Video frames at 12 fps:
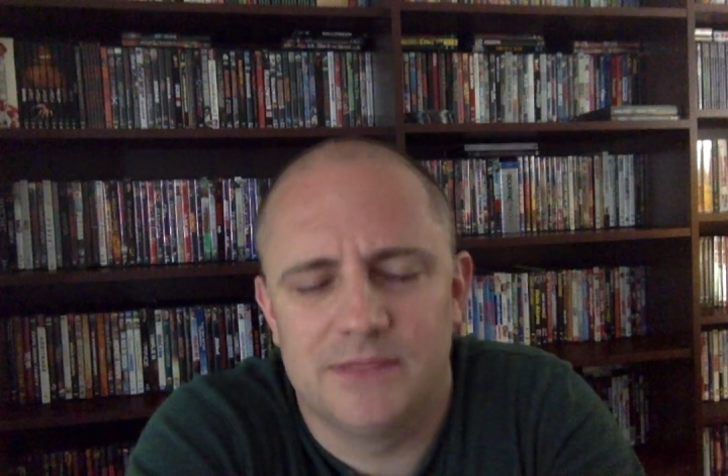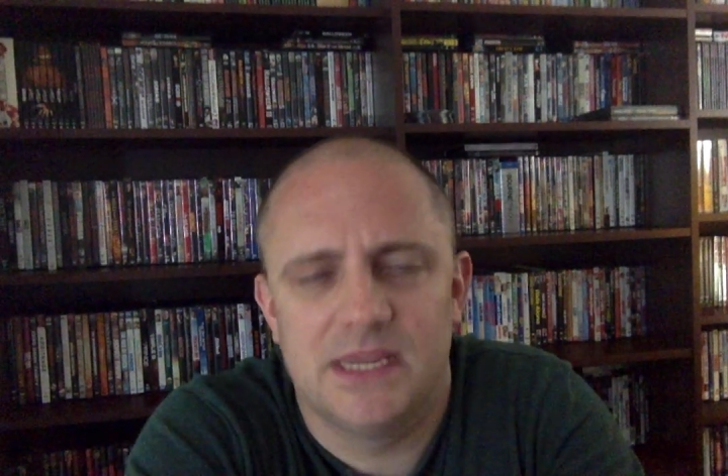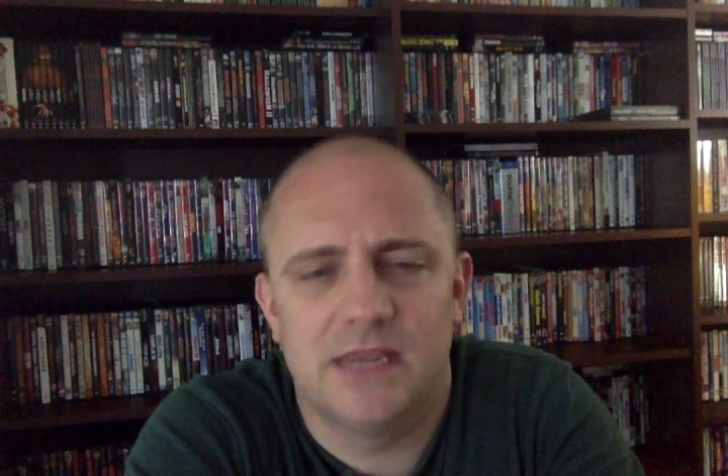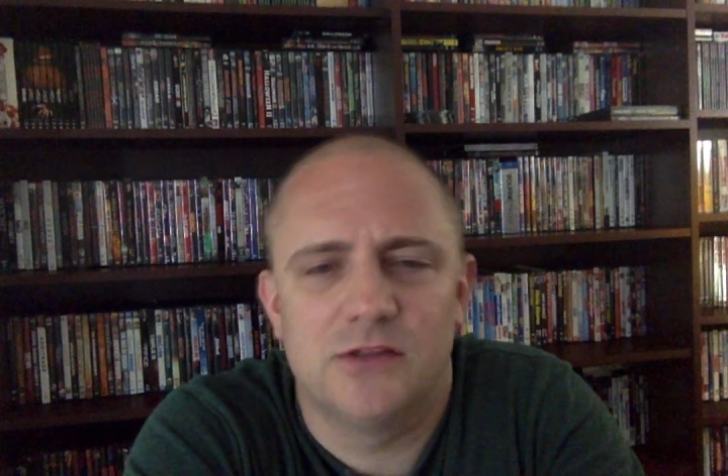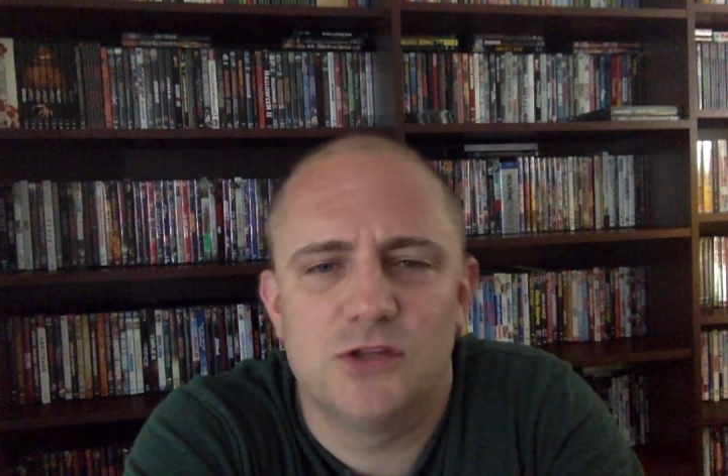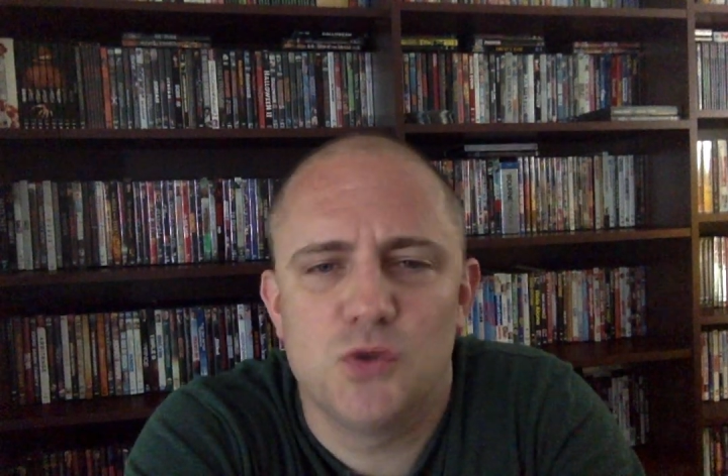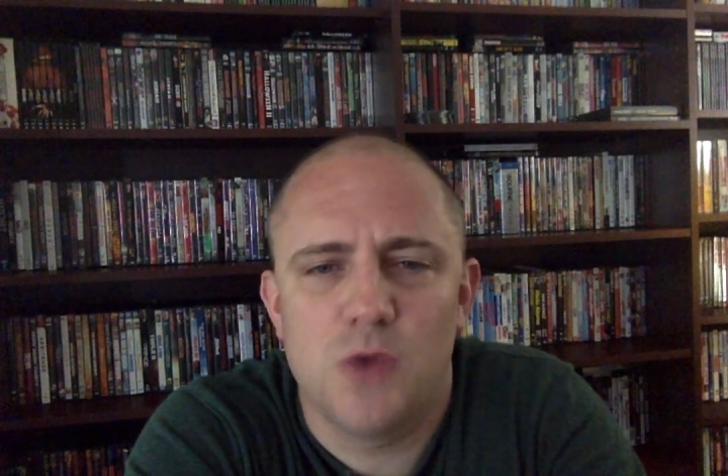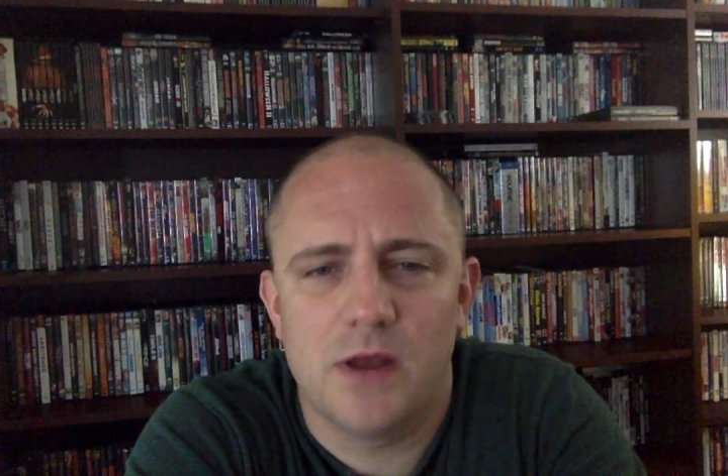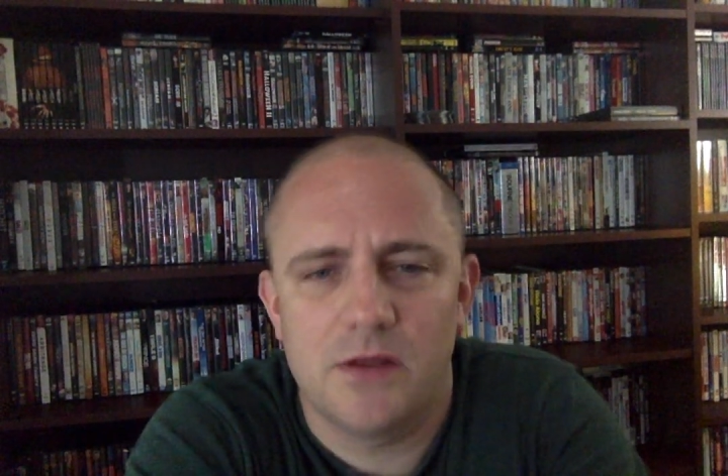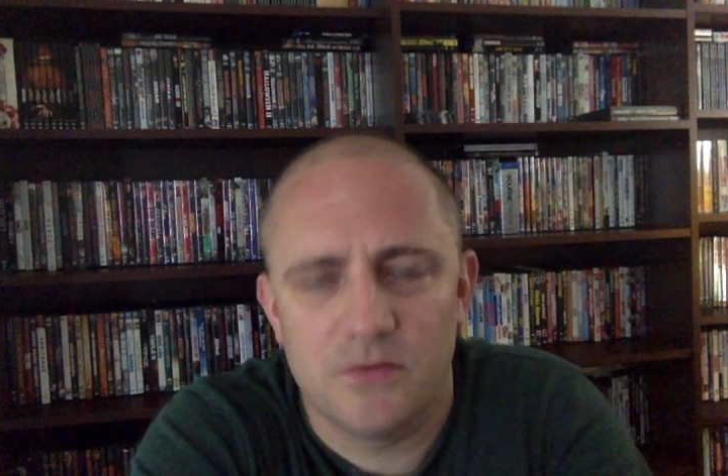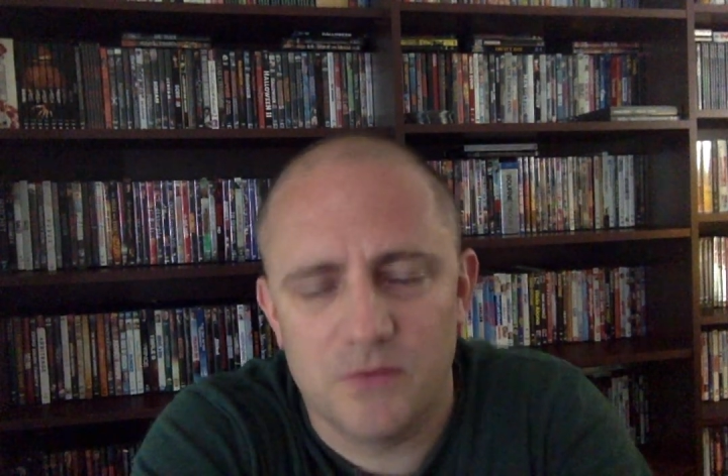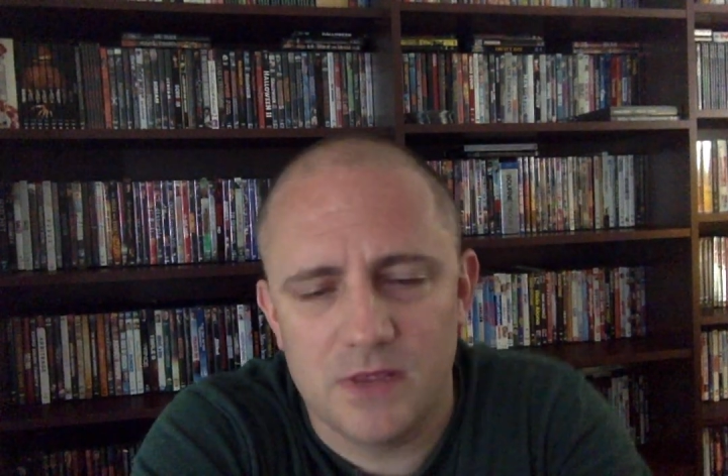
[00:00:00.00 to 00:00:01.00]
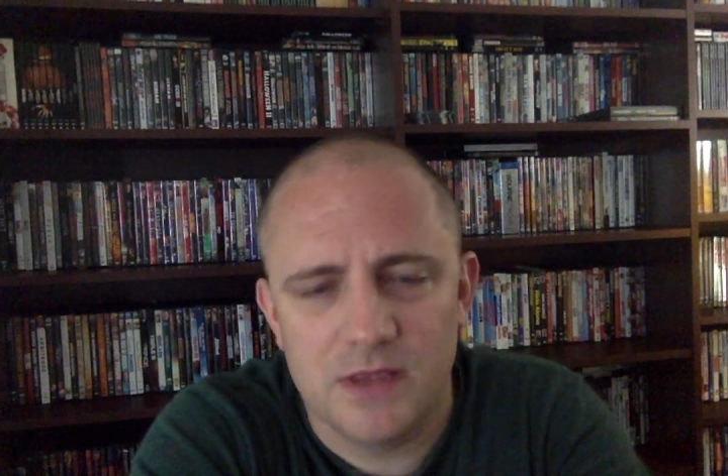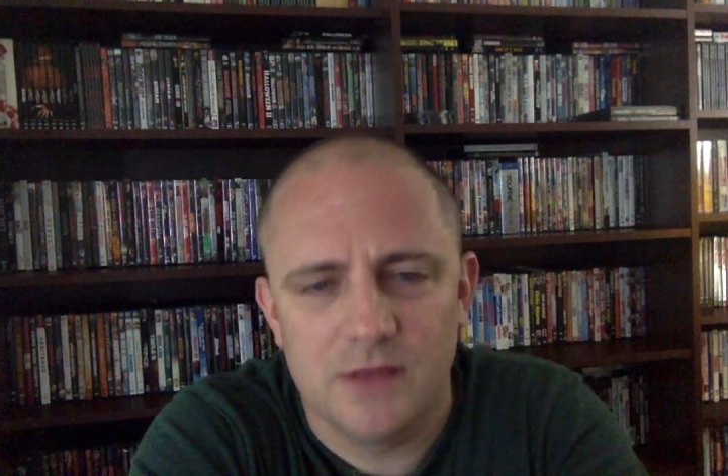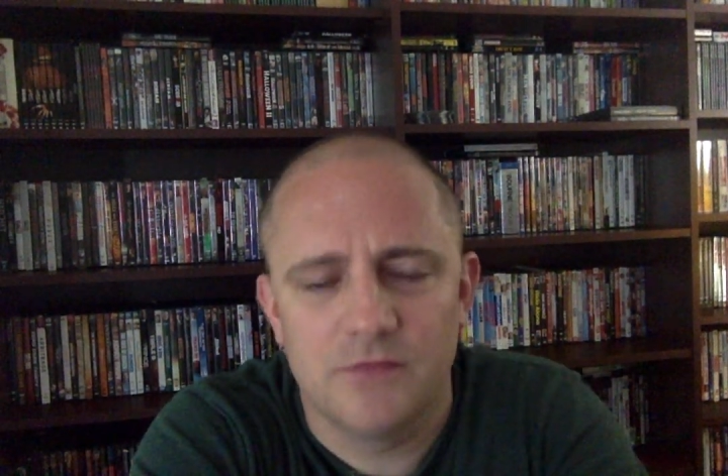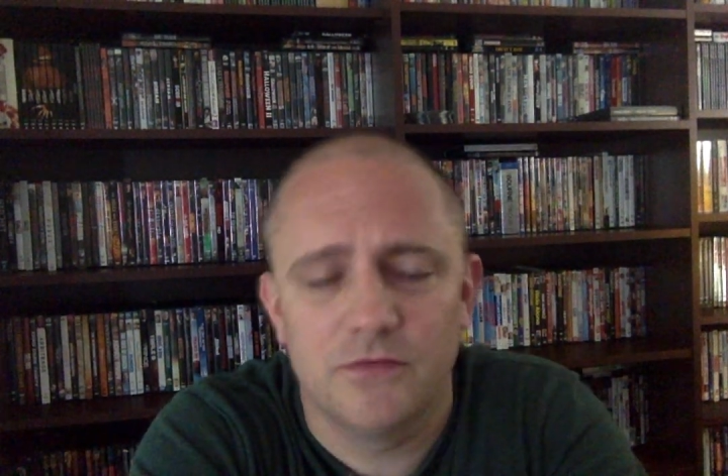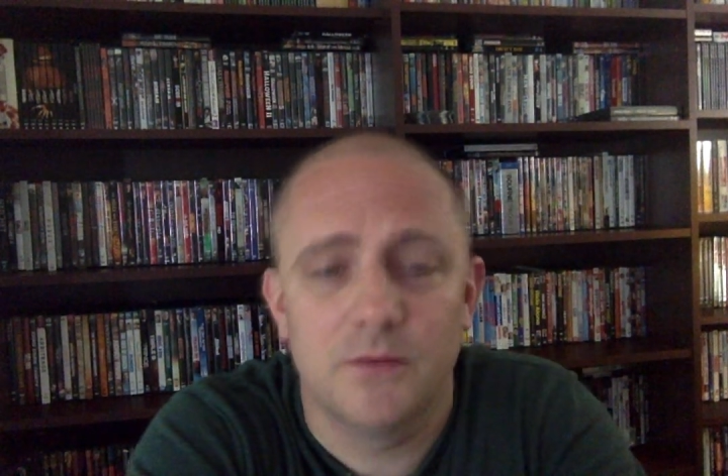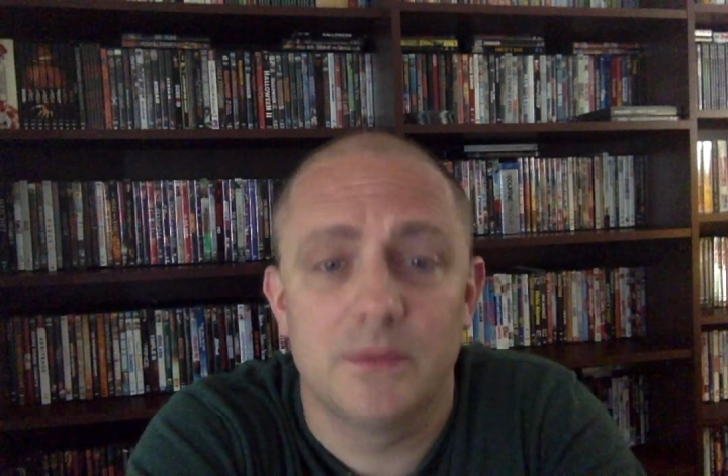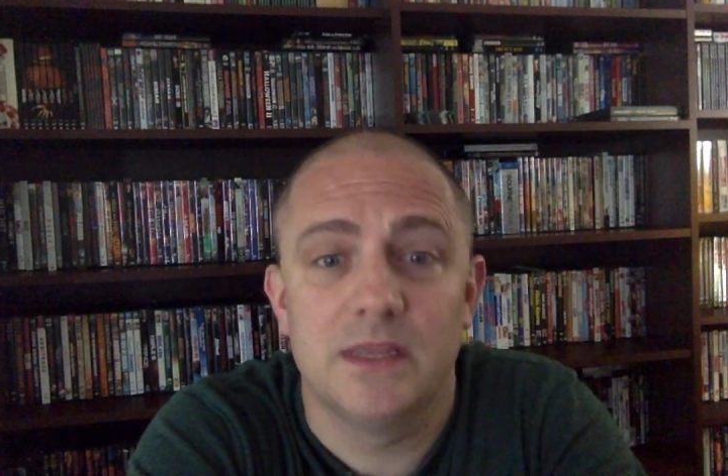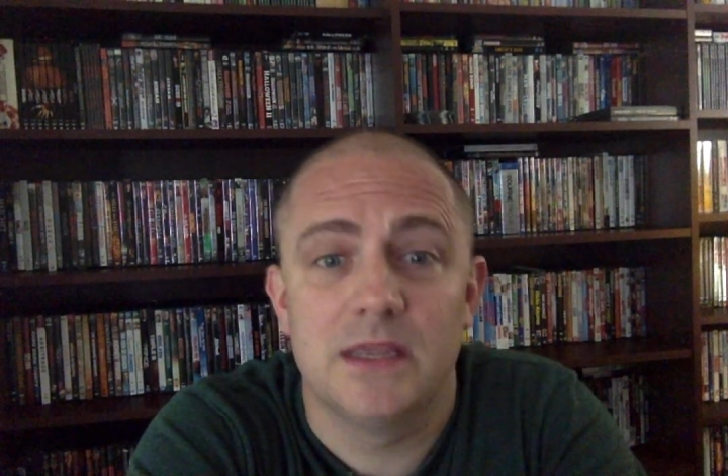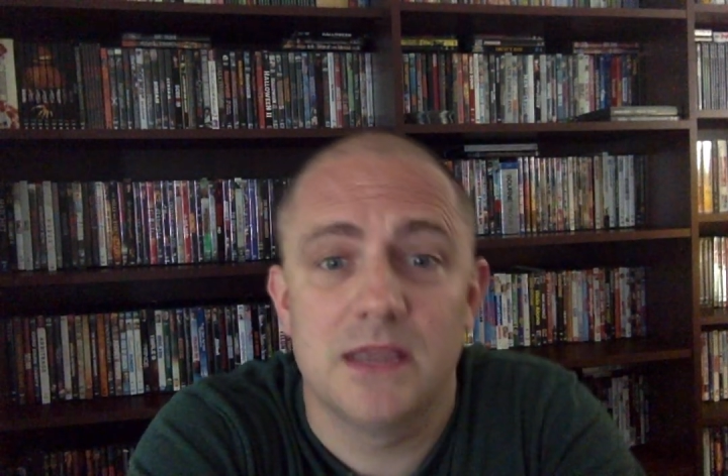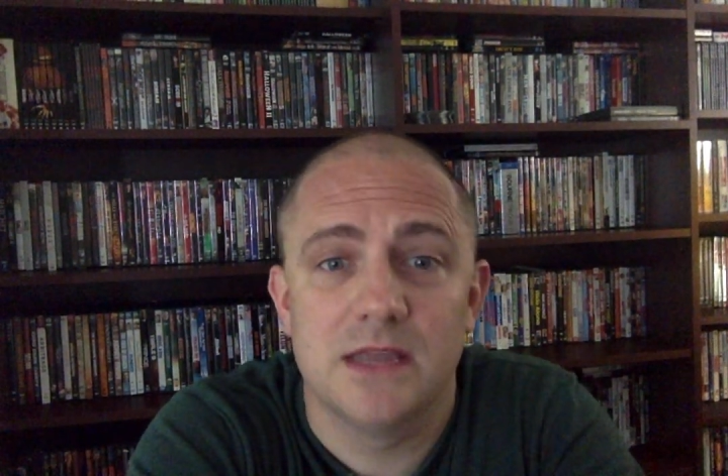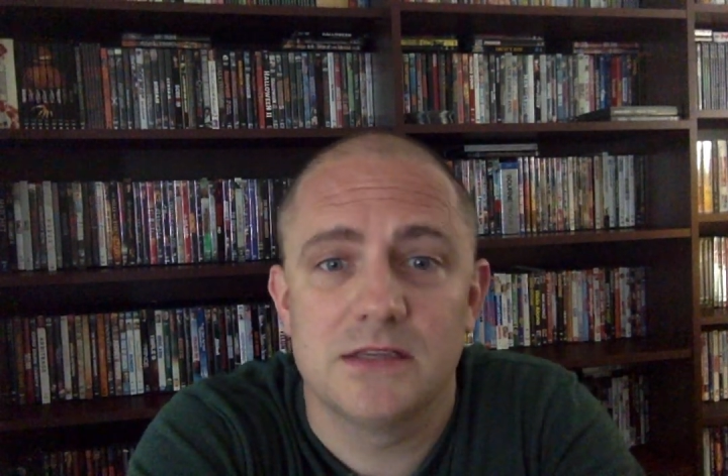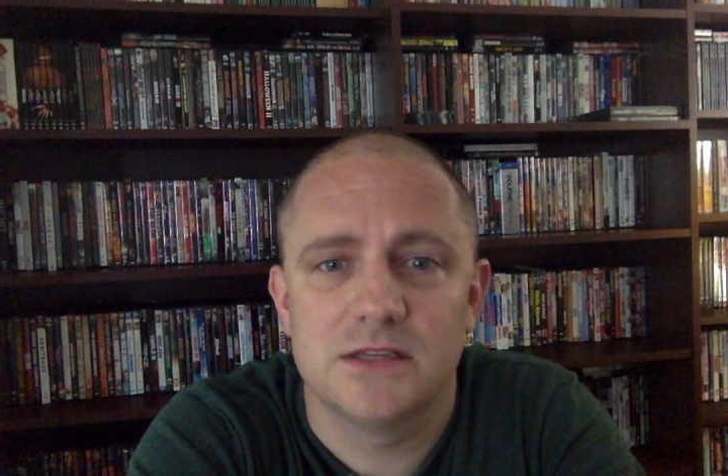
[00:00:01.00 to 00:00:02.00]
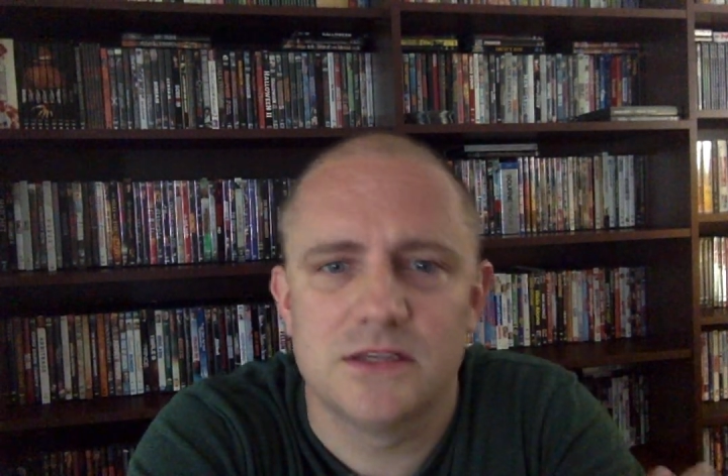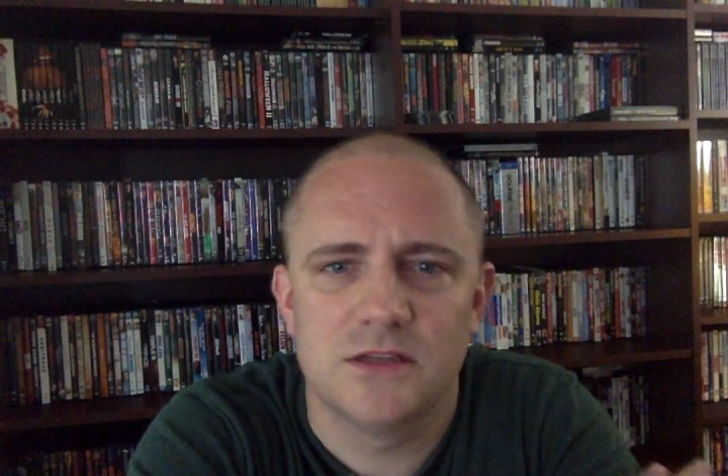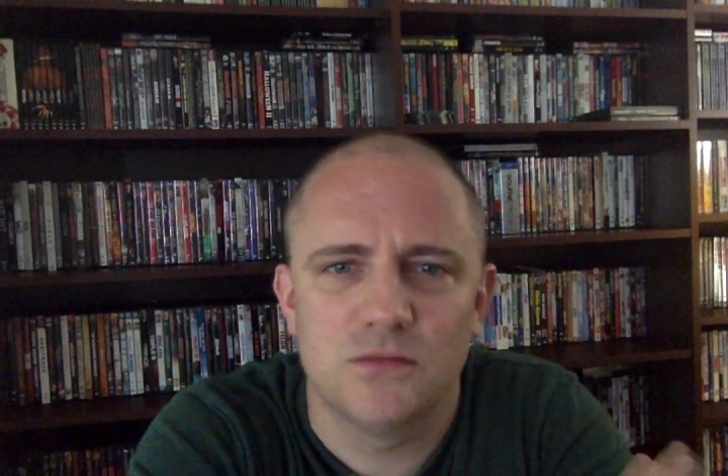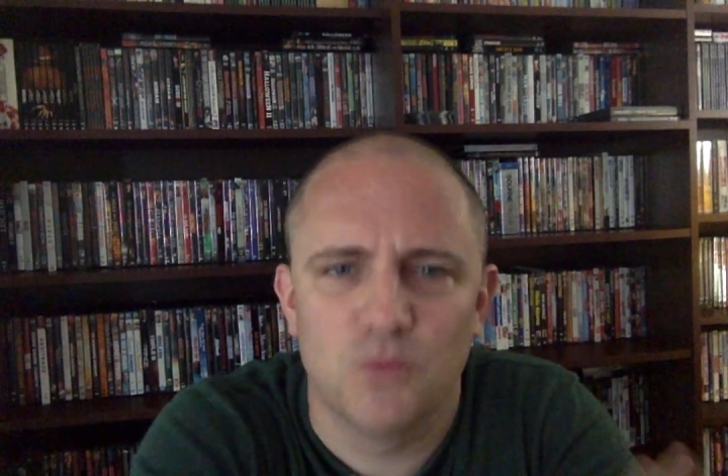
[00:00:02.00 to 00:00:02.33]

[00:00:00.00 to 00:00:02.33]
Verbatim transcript: taking two out of three from the Kansas City